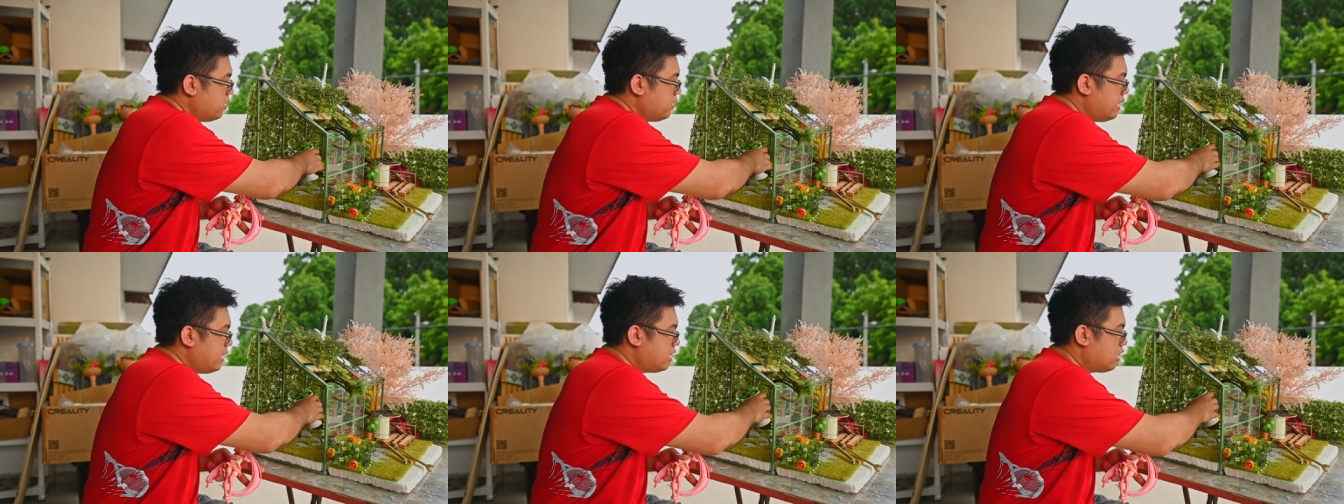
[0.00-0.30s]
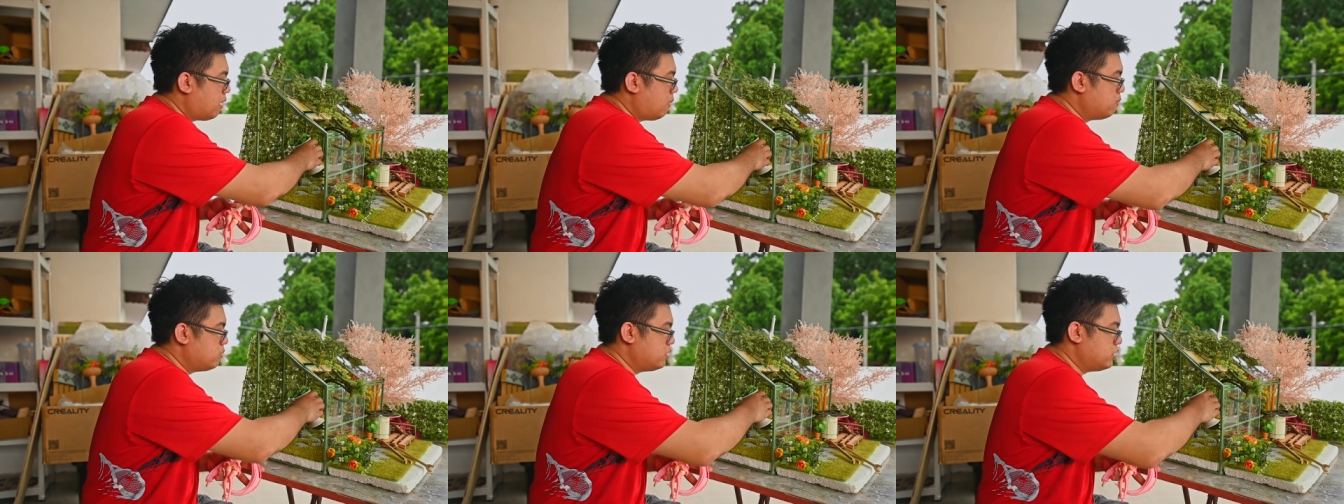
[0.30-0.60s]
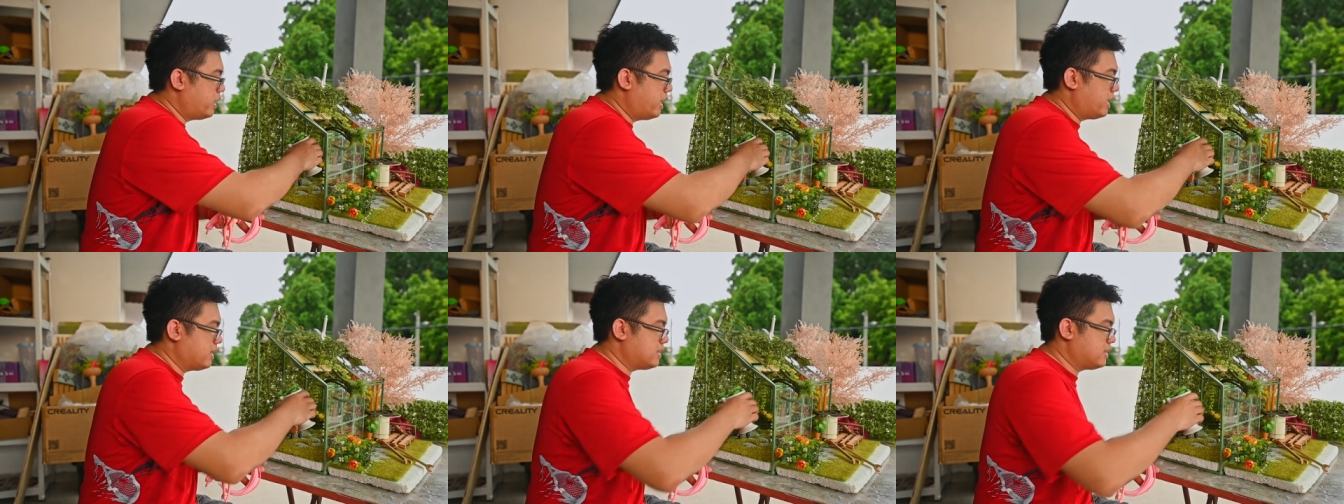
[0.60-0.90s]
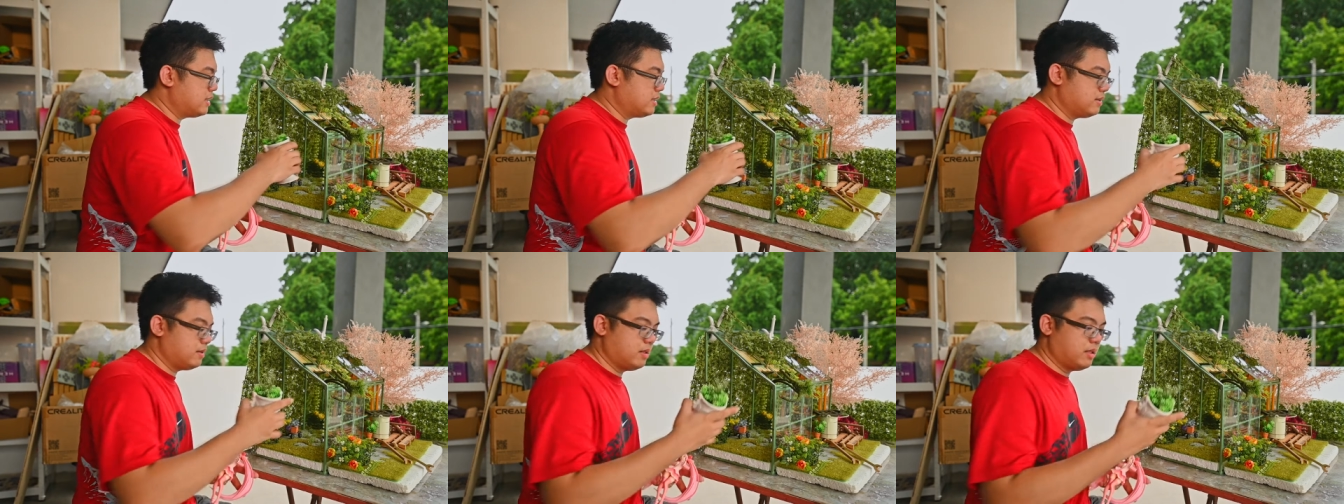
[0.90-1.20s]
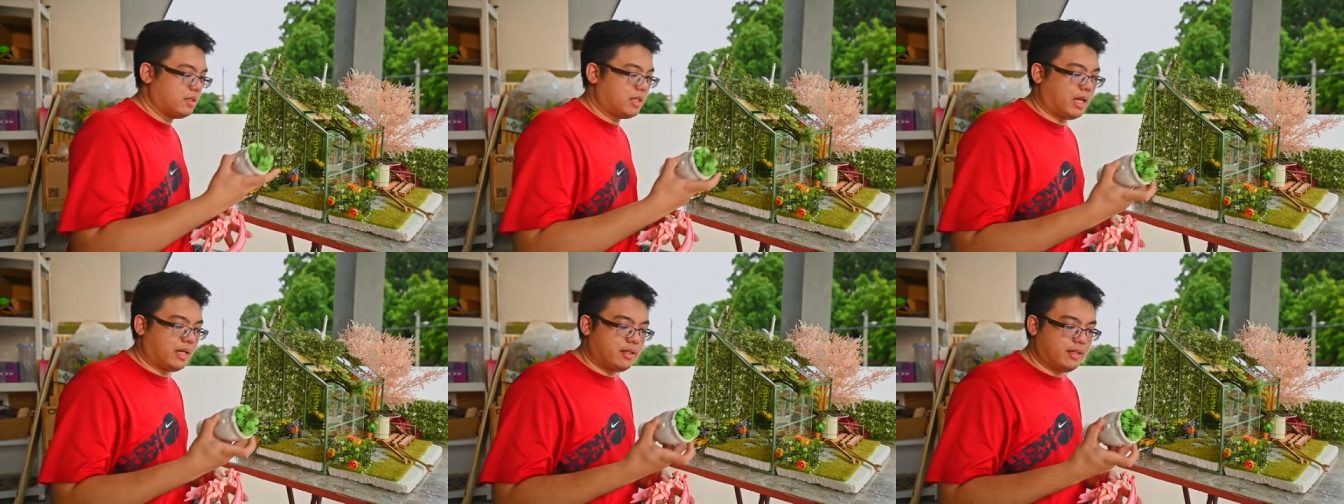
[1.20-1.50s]
need objects
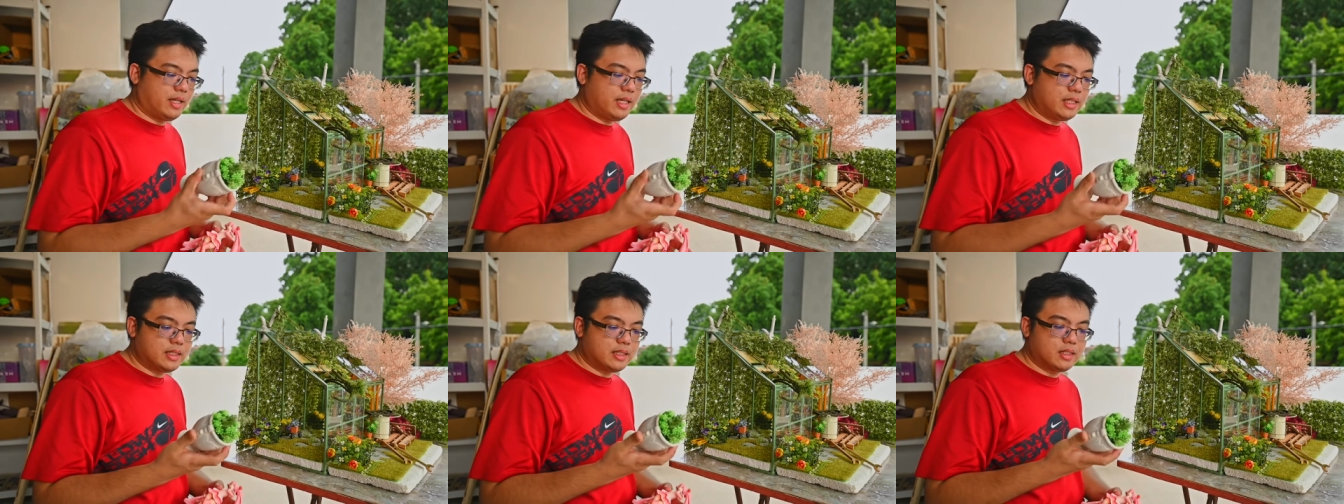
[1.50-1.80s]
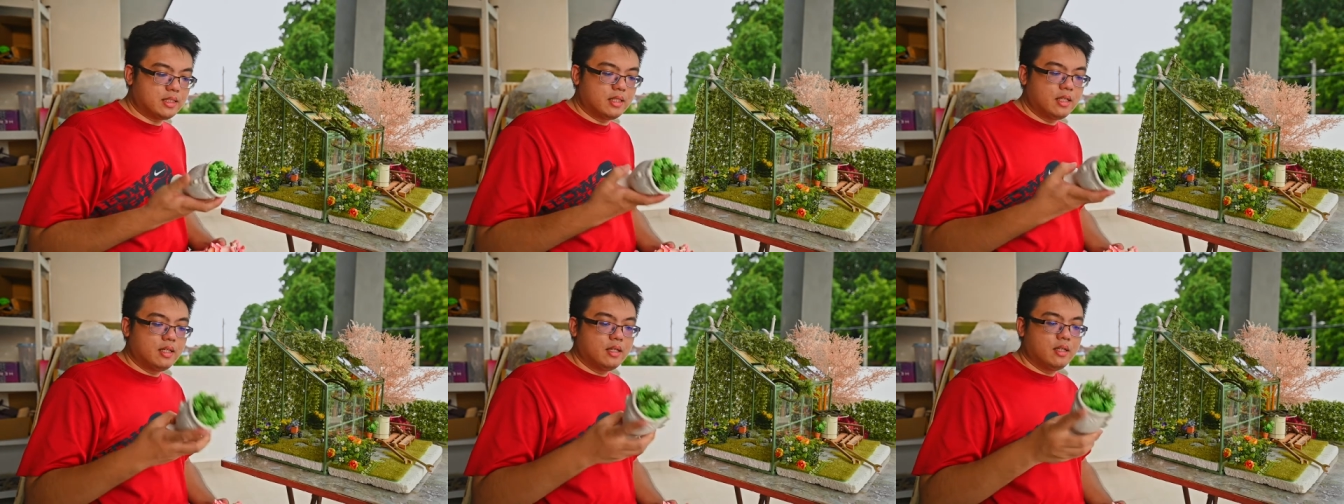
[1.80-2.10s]
like this.